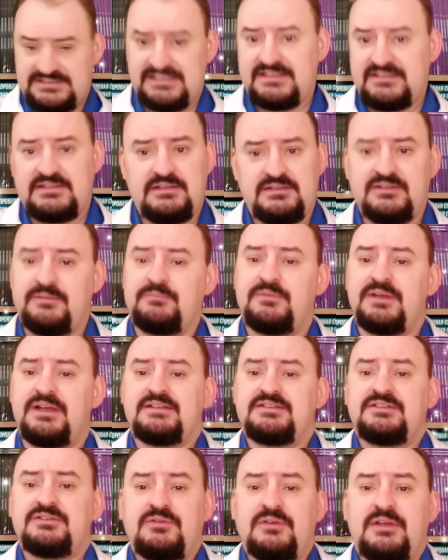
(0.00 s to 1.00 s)
enter the
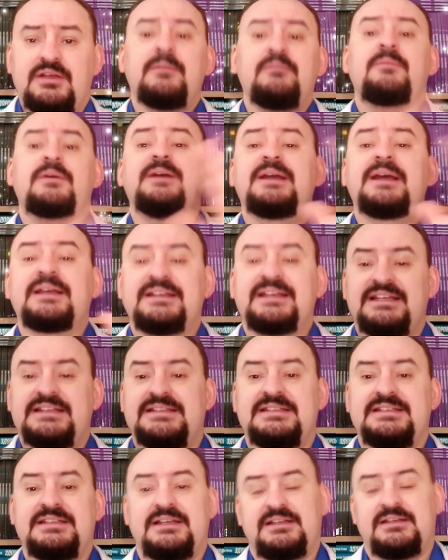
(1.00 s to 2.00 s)
bloodstream, and
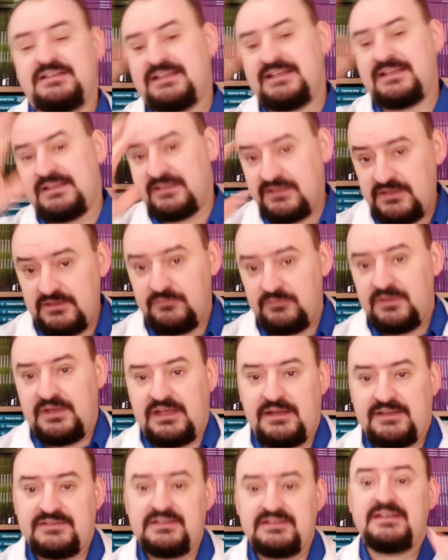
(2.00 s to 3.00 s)
instantly,
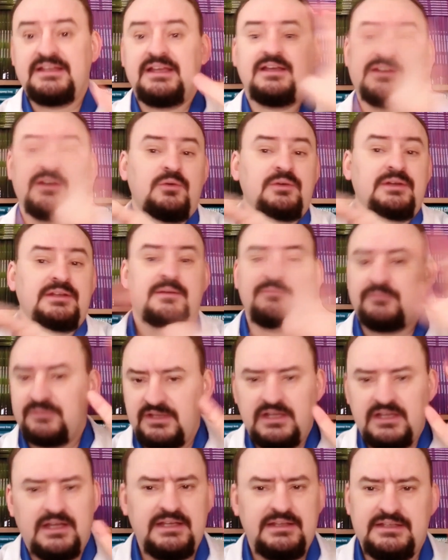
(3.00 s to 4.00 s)
wherever they go in the
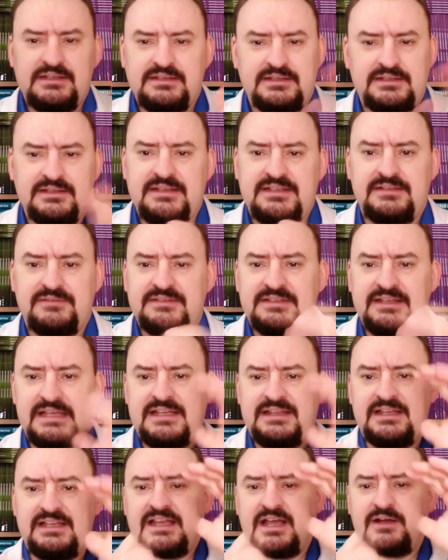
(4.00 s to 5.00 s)
blood, if they
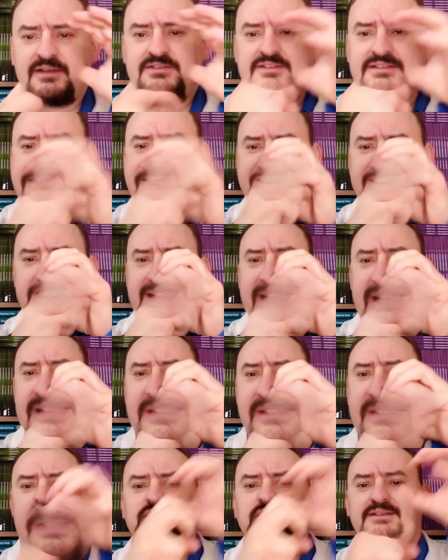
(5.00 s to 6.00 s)
encounter this
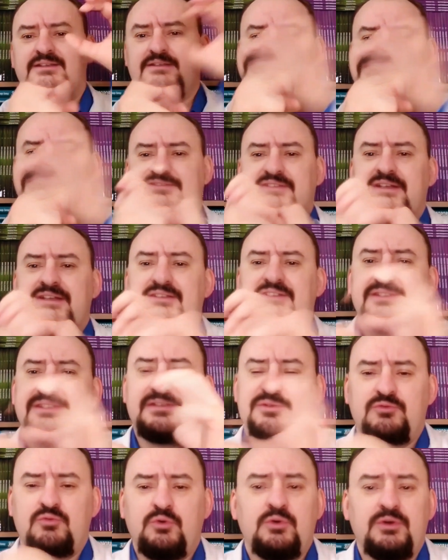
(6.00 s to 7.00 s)
antigen, they
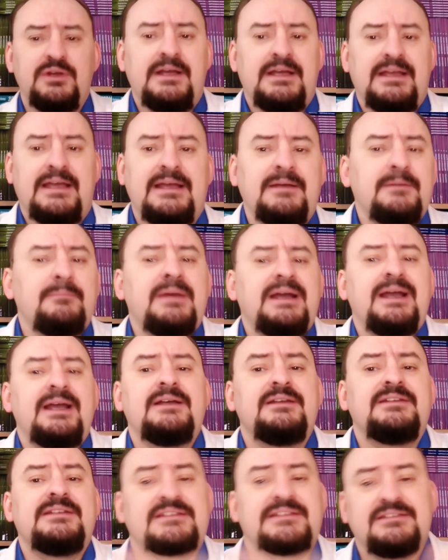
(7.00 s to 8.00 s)
destroy it en
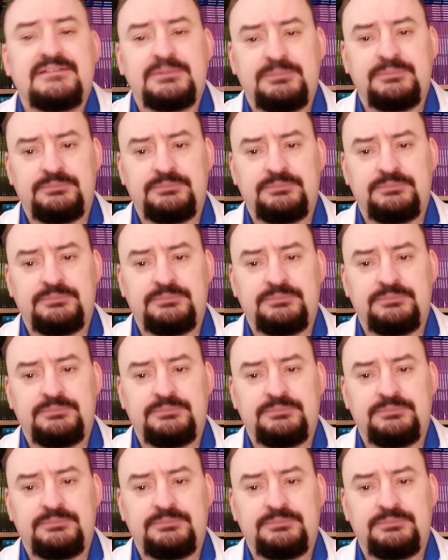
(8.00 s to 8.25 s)
masse.